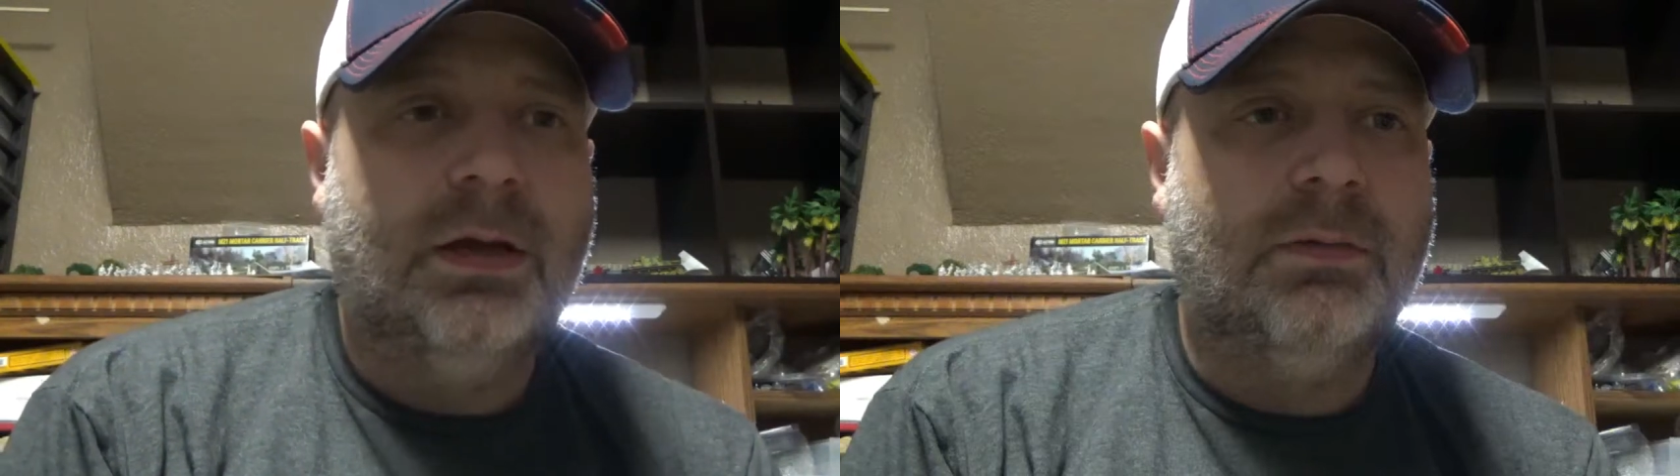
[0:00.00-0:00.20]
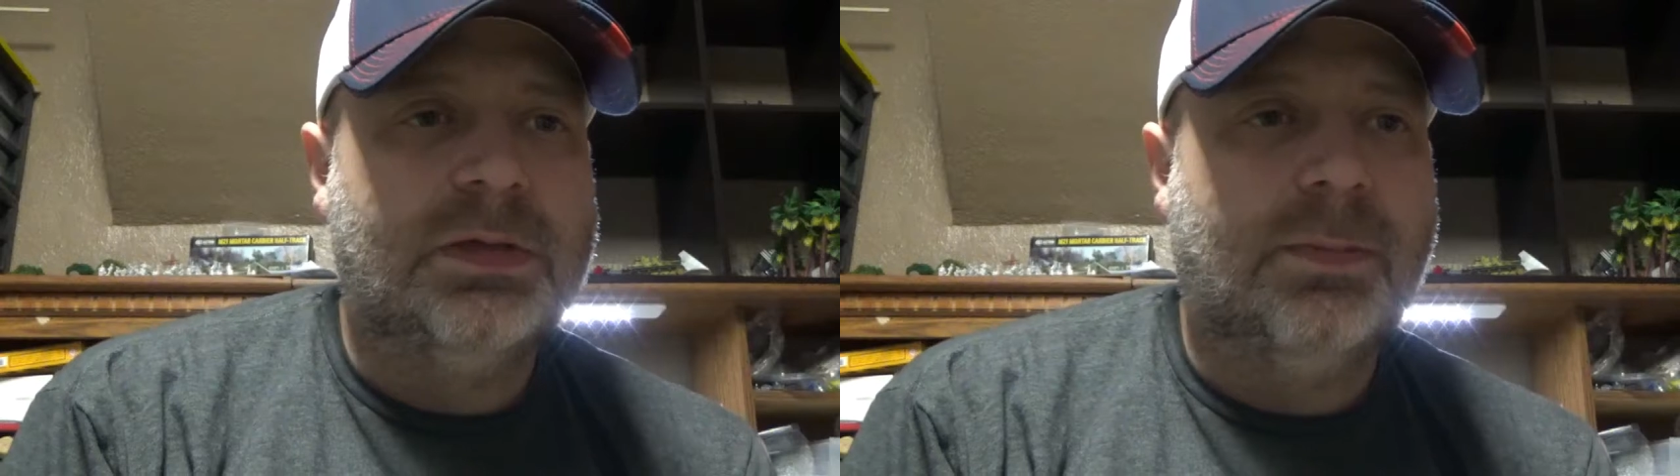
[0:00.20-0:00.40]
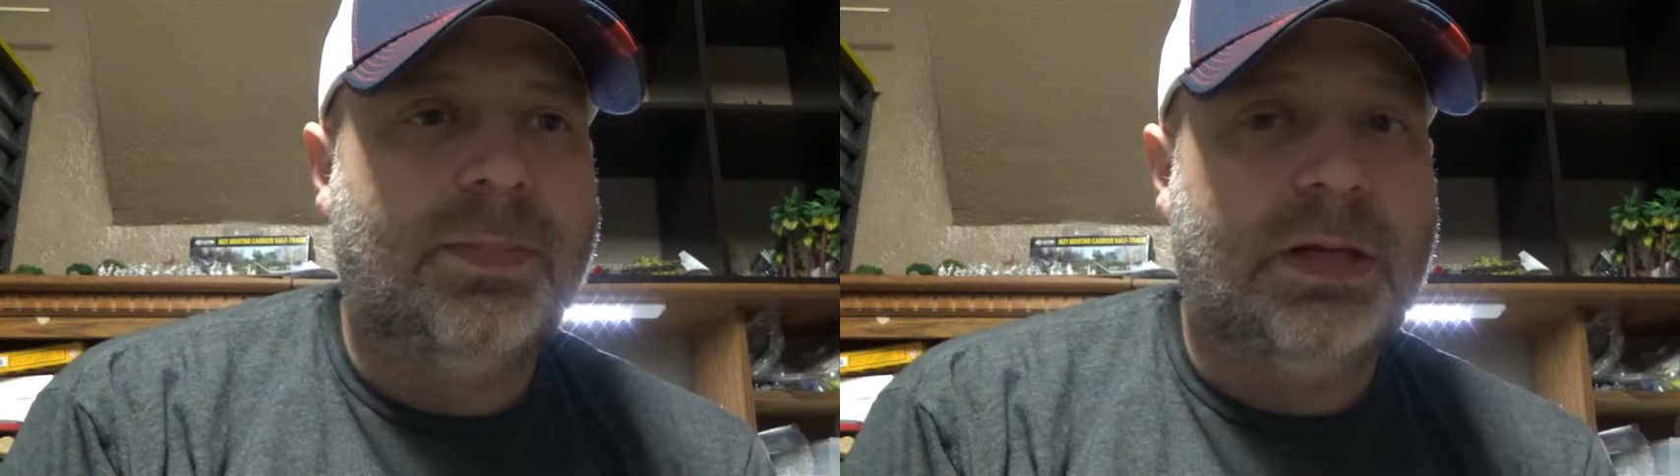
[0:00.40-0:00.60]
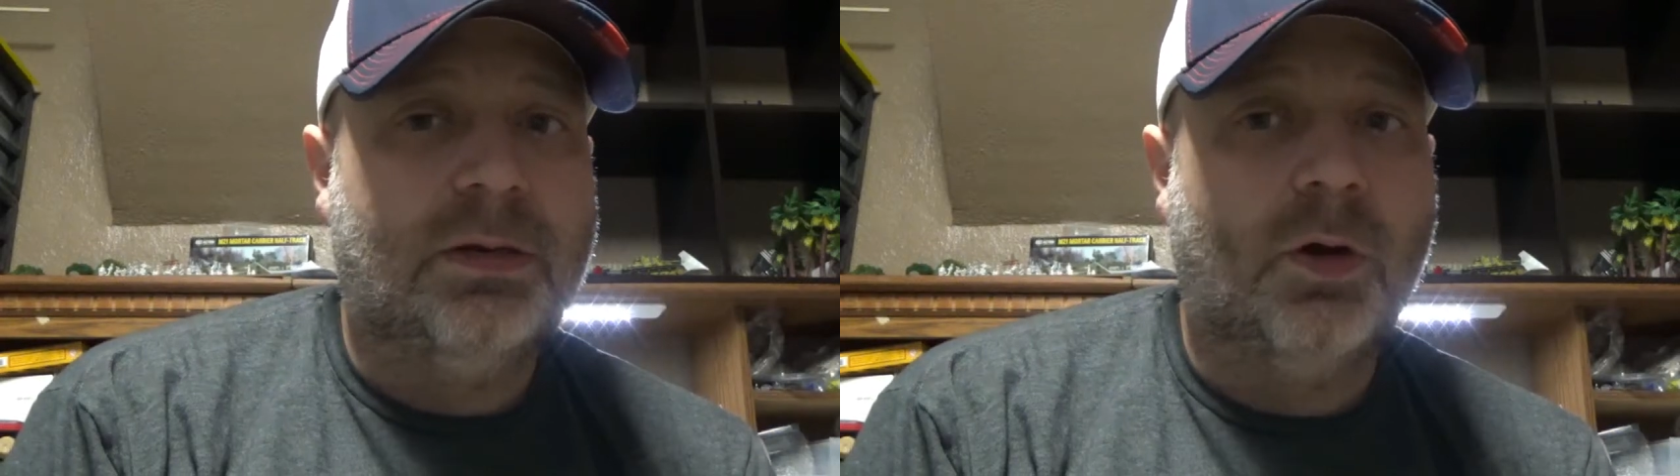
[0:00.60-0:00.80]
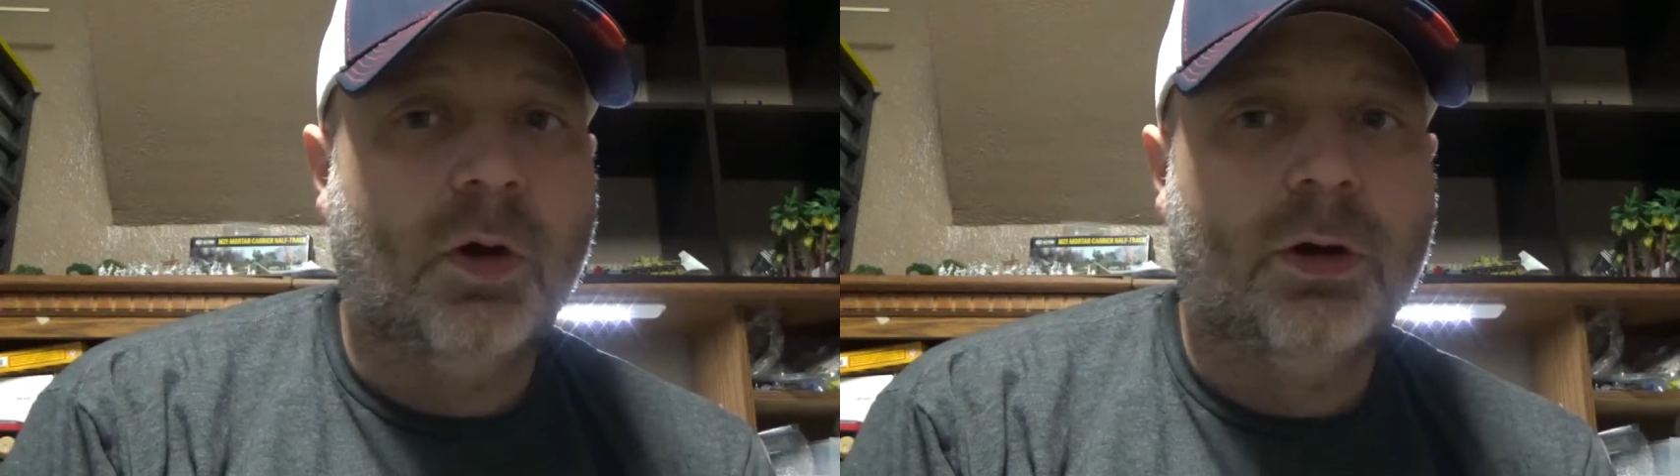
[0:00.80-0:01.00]
It was a
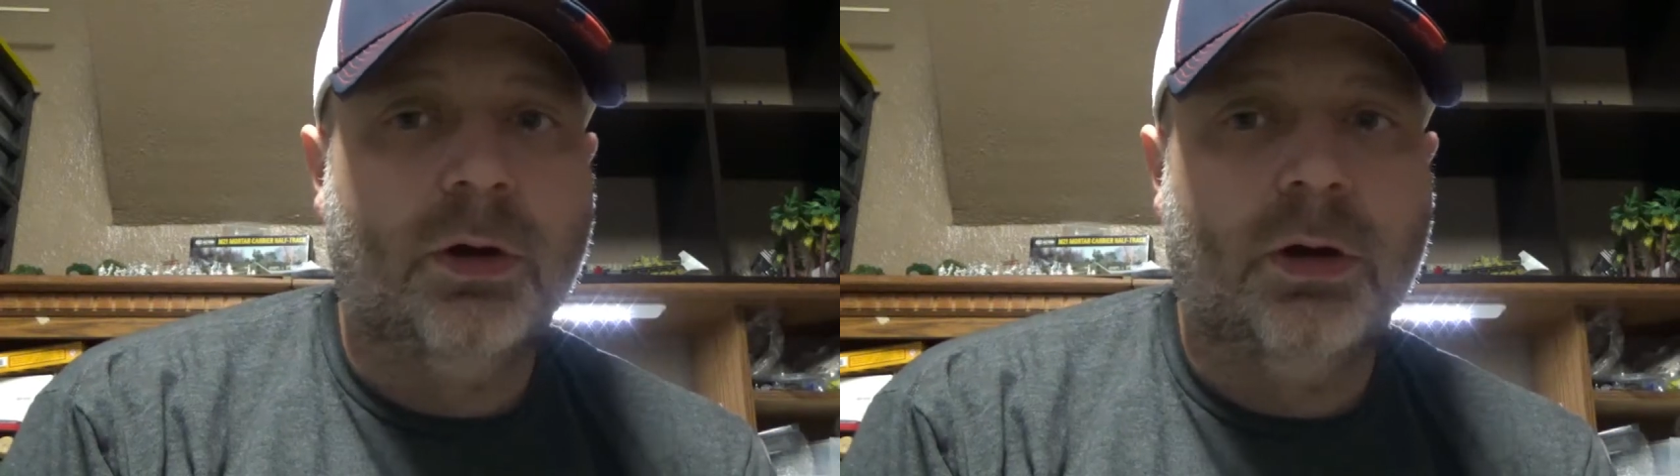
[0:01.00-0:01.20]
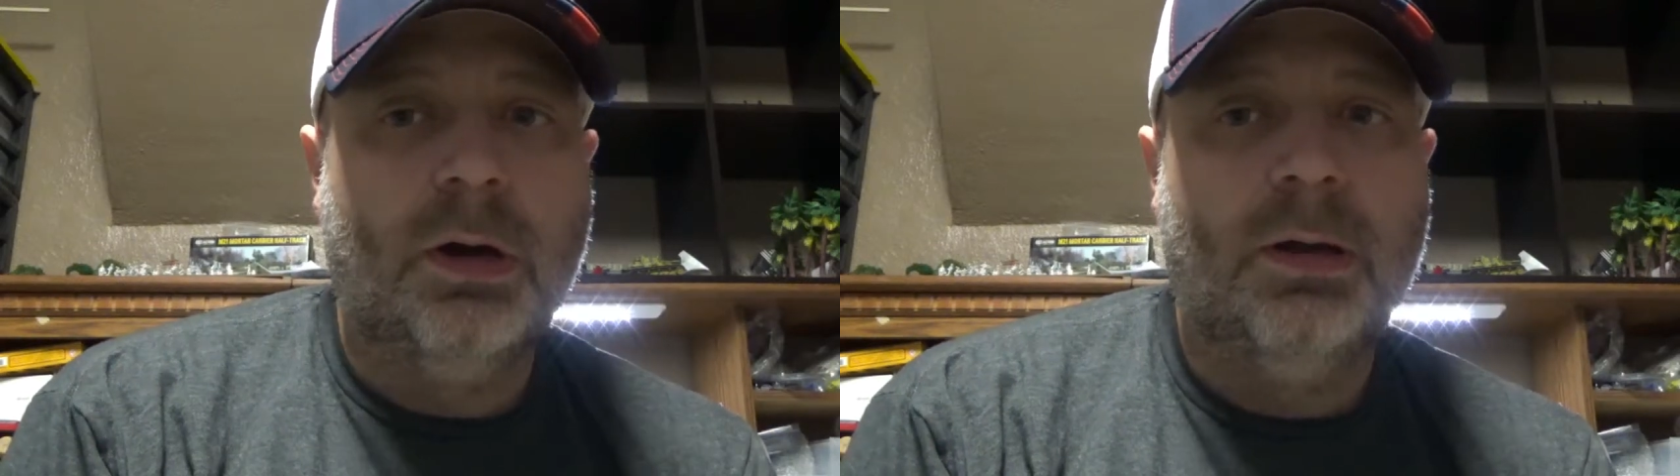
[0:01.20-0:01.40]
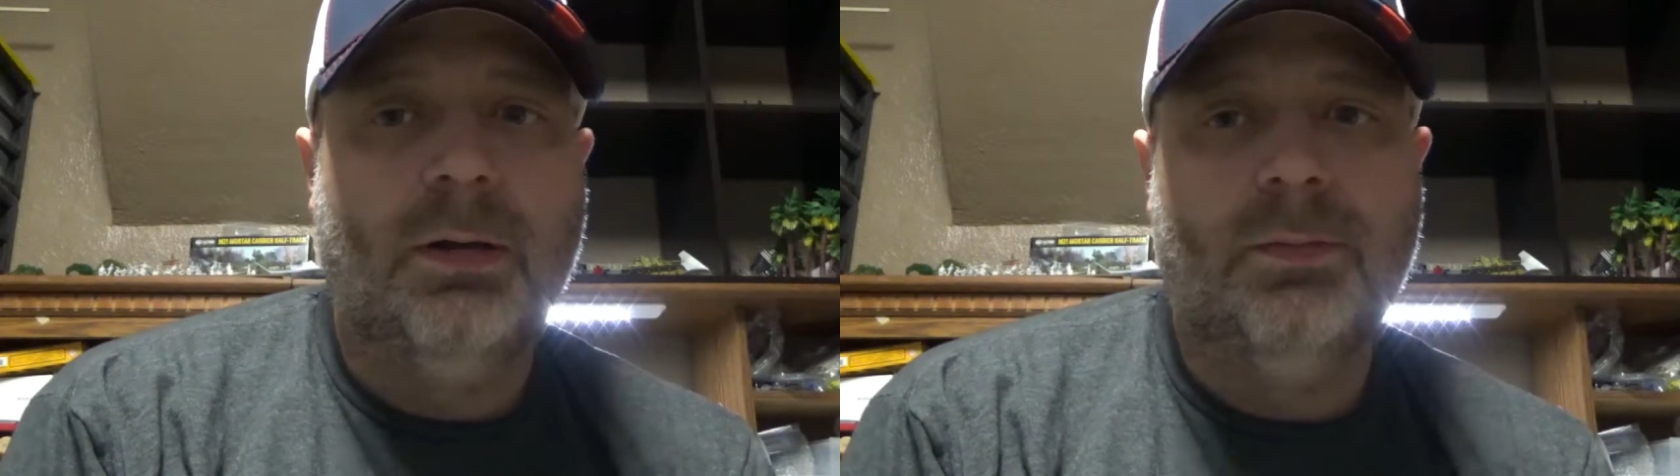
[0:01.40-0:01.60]
bit darker,